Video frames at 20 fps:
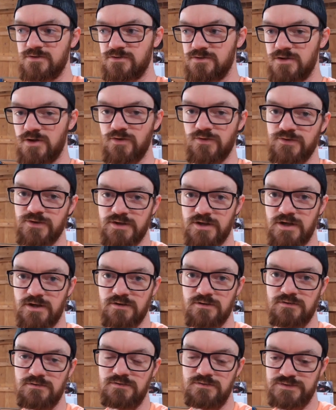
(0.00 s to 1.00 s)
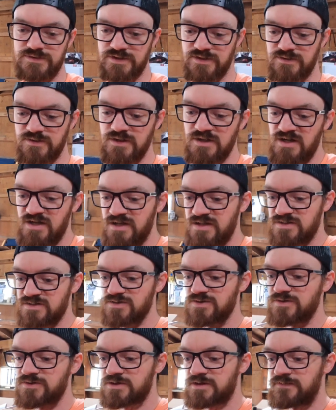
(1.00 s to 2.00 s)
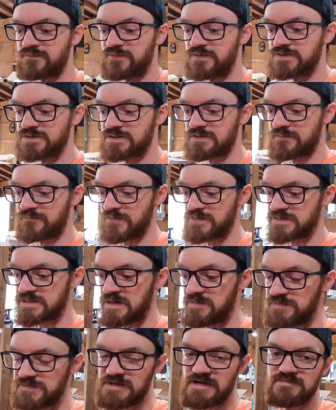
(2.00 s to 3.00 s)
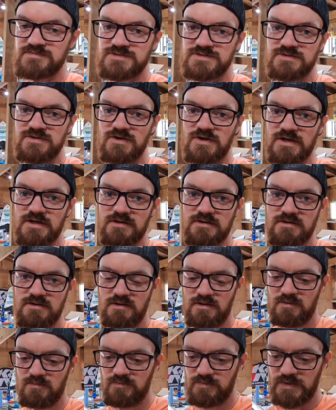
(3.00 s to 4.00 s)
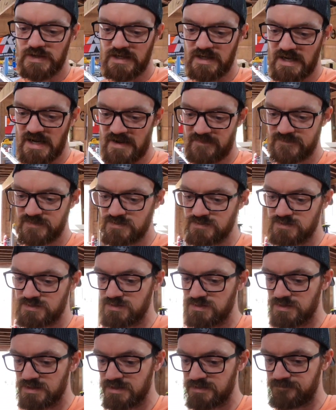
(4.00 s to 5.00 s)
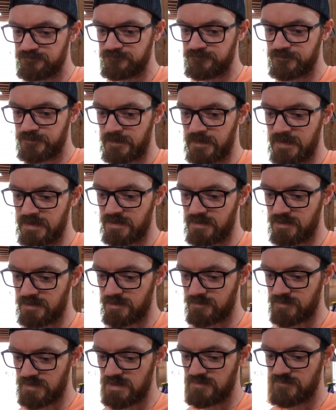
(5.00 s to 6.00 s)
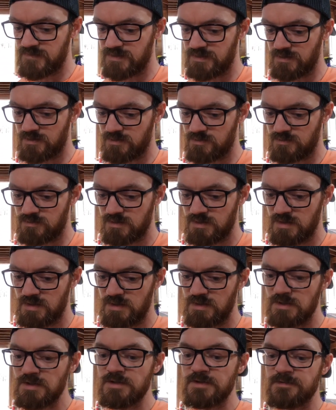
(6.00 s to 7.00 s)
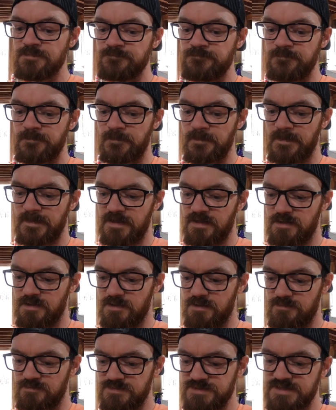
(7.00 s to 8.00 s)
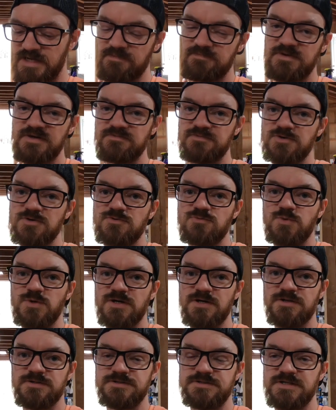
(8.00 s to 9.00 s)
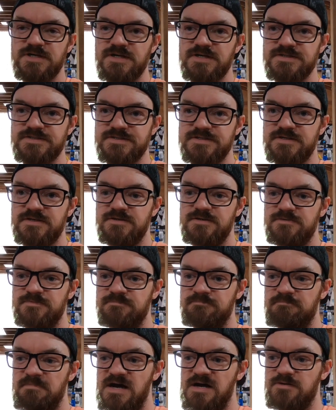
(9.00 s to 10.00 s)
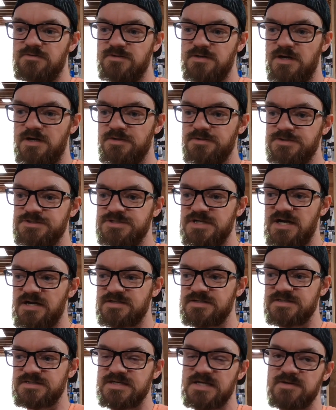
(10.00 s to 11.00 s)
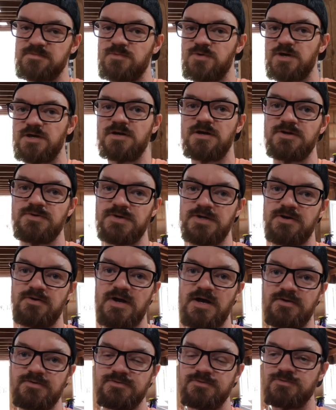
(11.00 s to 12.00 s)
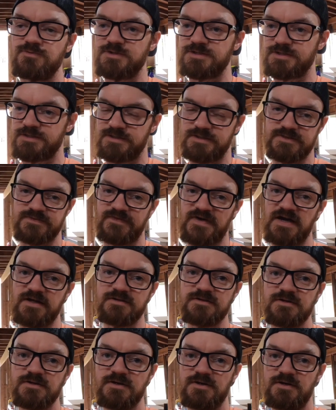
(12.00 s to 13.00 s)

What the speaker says: lower the car. So it's a little confusing the first couple times you do it, but after you do it, even though some people will just mount all the shocks the same way all the way around, which is fine.